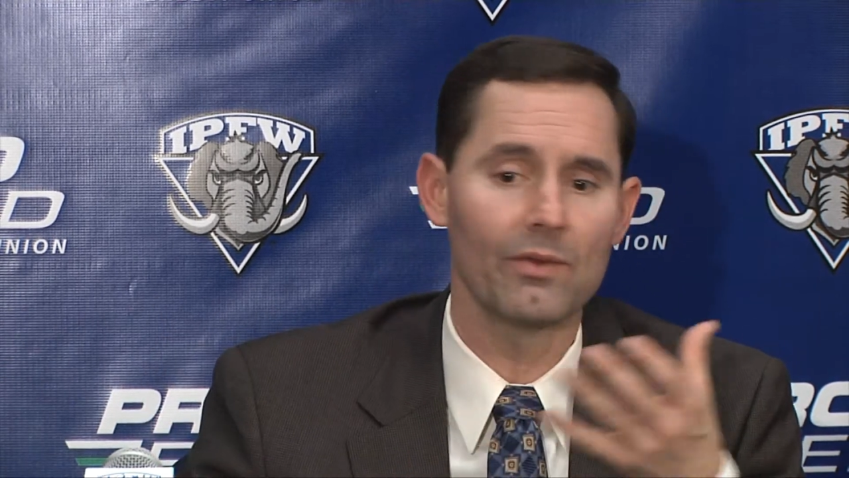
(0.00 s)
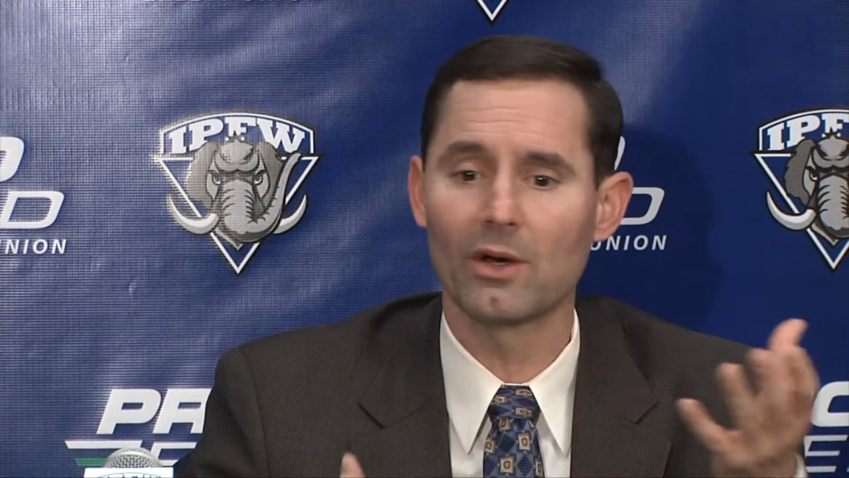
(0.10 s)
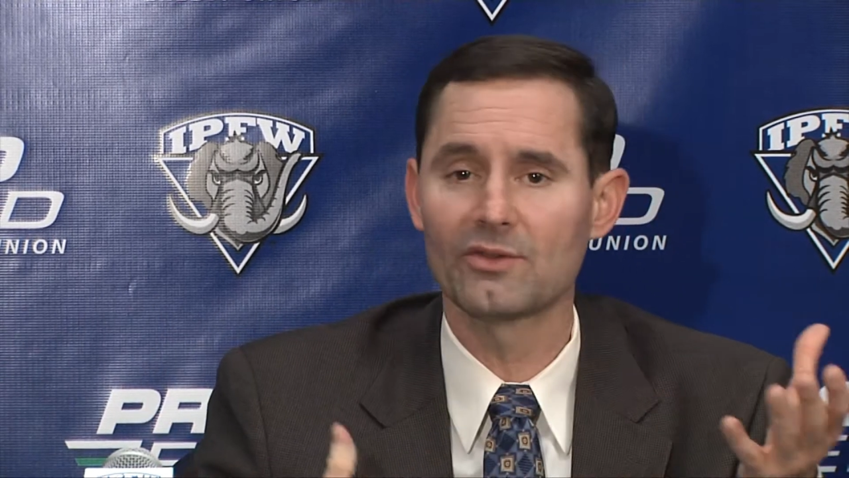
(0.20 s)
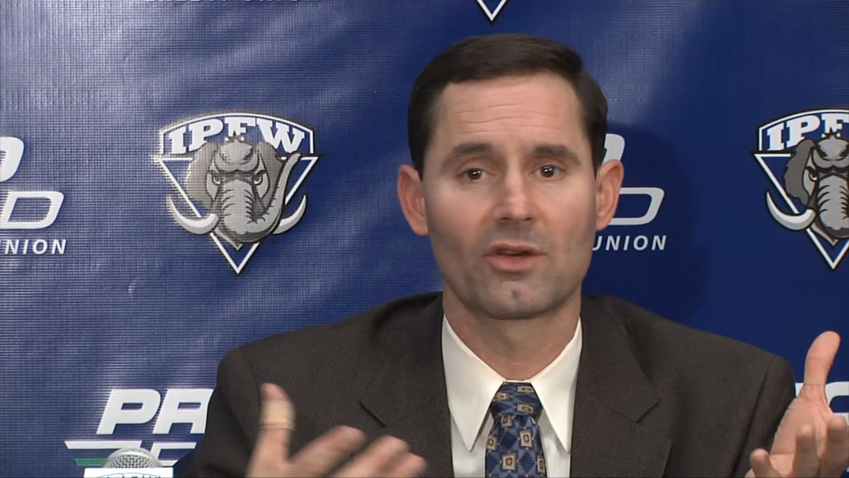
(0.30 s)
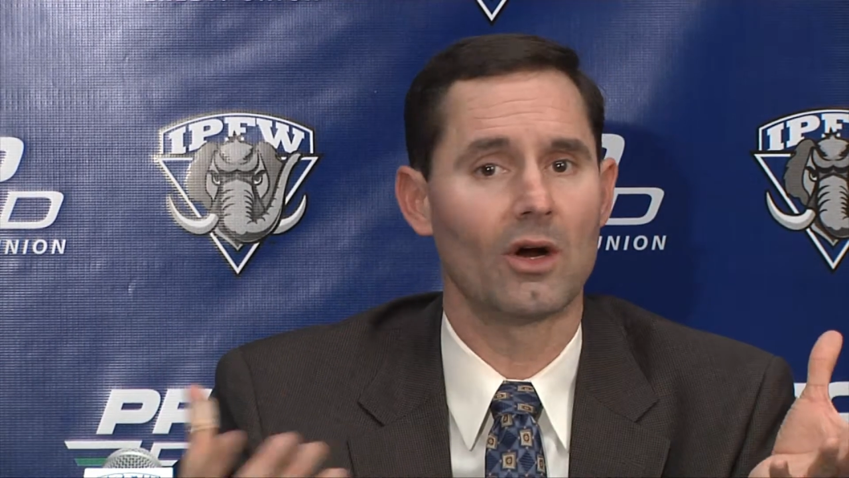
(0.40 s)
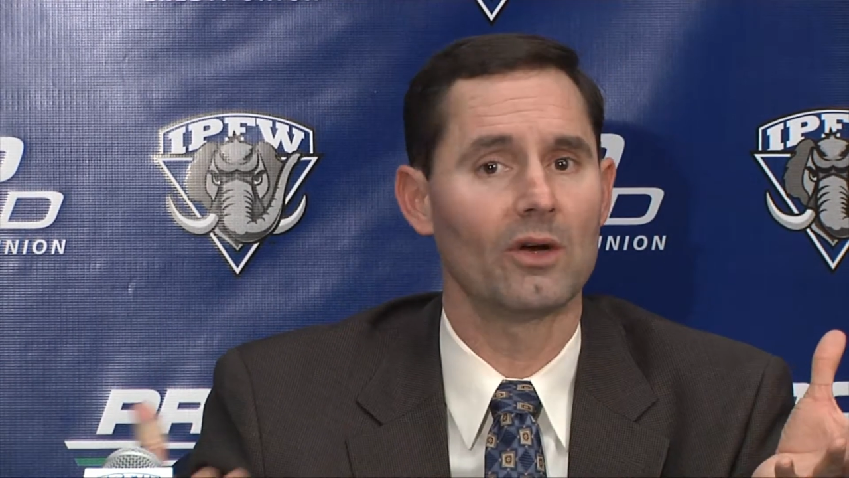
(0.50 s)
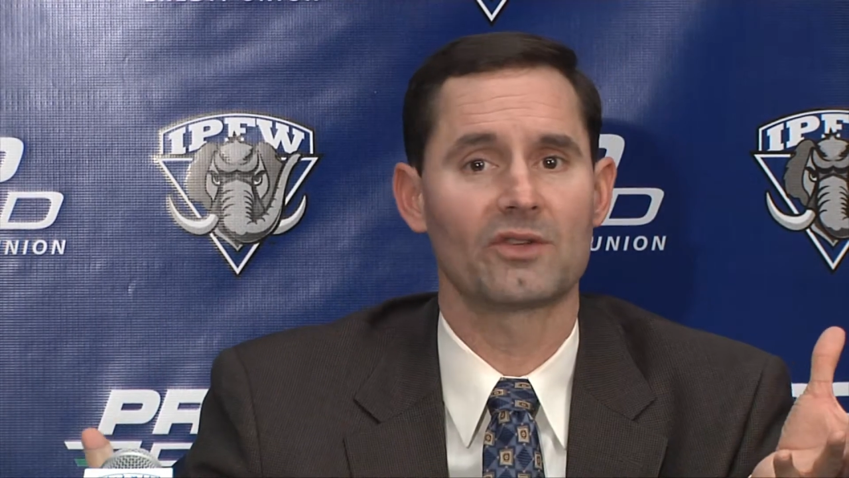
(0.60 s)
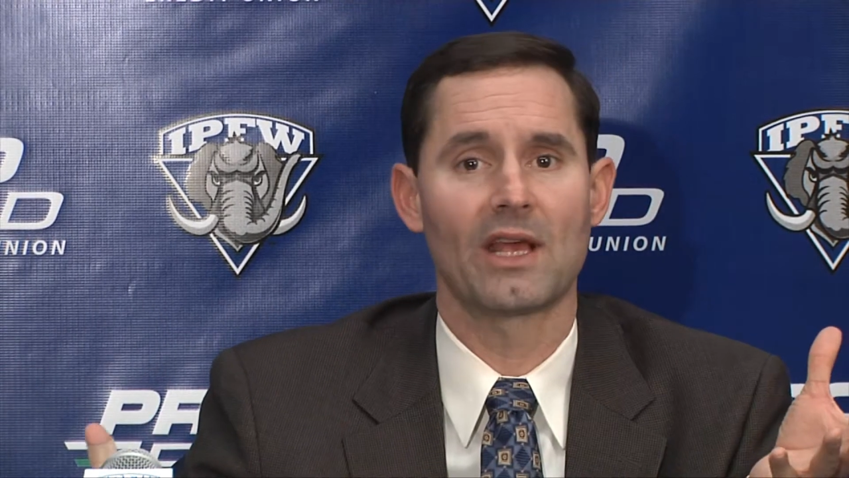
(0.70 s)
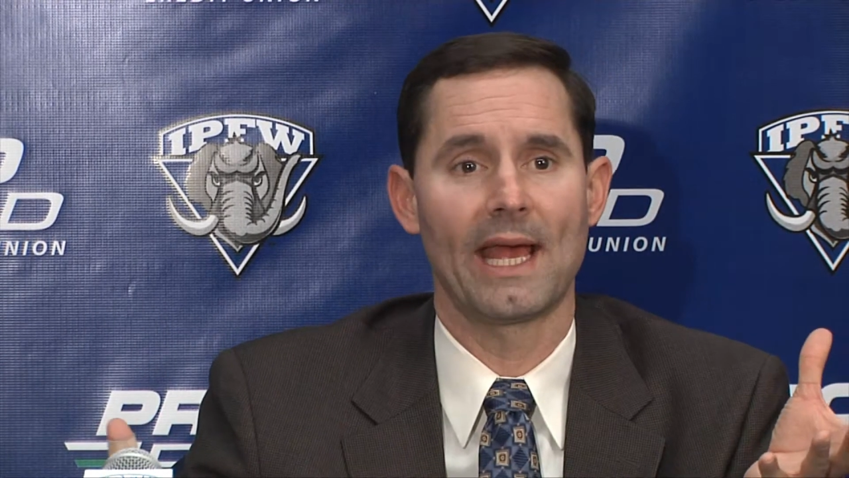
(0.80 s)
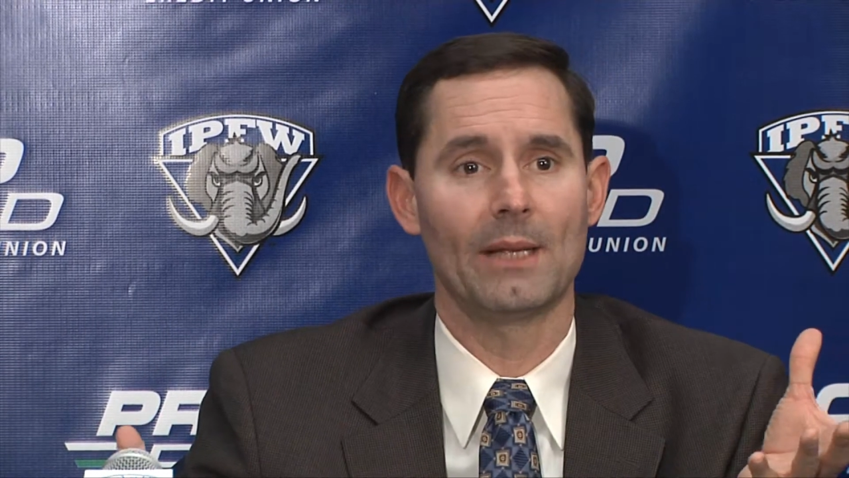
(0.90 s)
those close
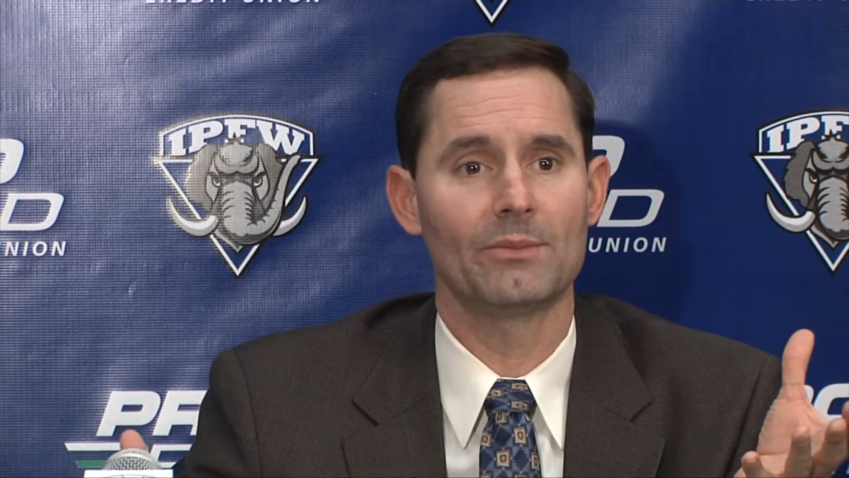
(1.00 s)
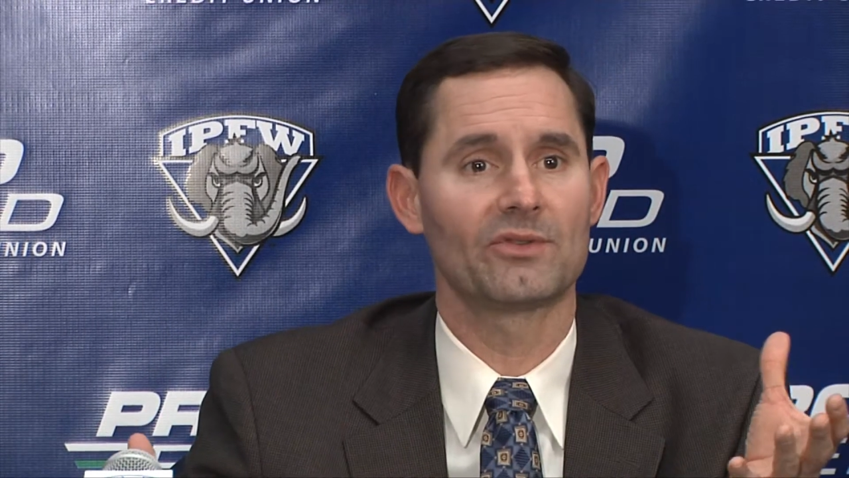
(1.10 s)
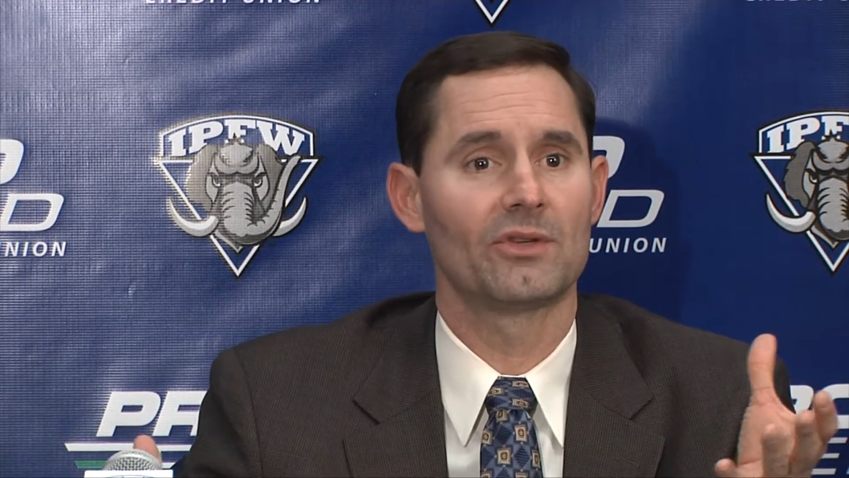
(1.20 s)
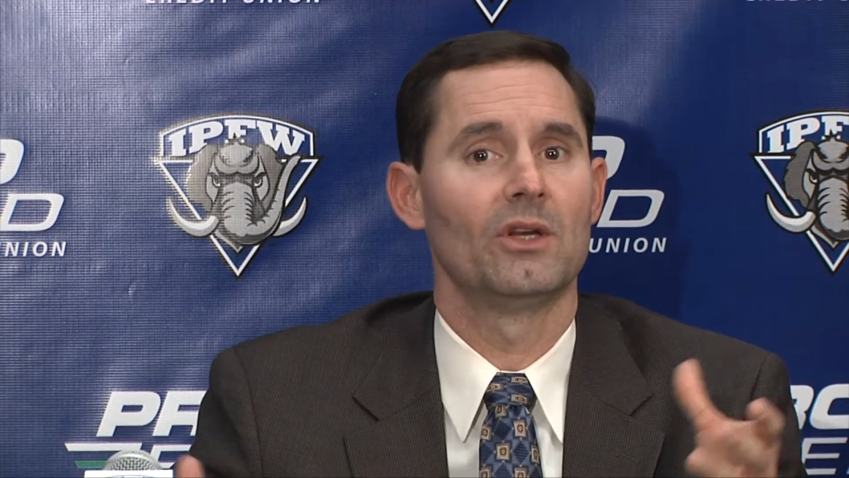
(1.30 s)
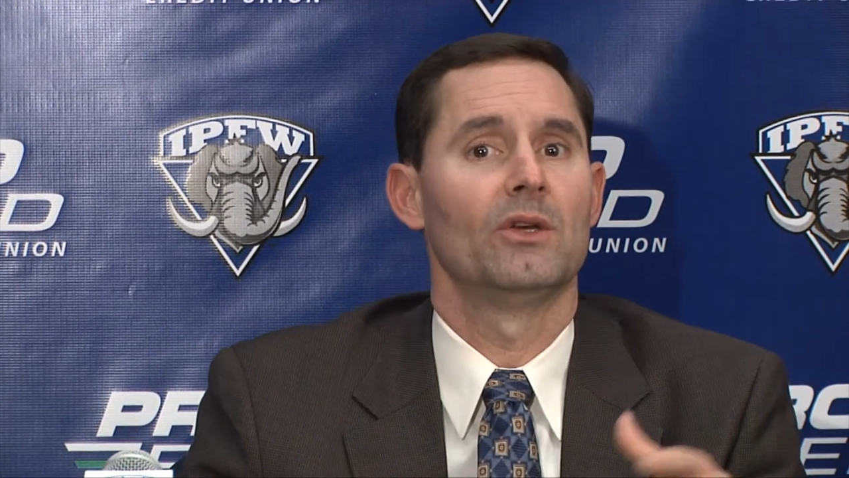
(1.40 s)
games